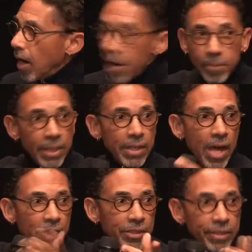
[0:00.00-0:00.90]
Um, and
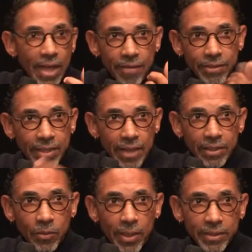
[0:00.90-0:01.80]
Agreed. the ushers have to take
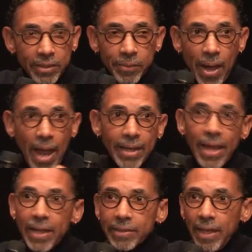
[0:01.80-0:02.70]
the question. I
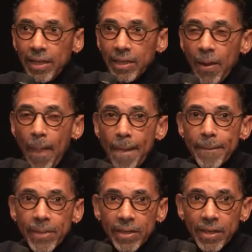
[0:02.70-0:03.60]
can't take it
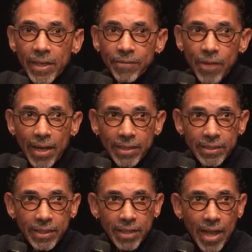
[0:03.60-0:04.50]
even though I could
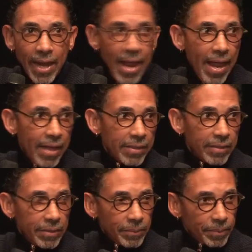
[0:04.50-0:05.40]
see a lot of hands.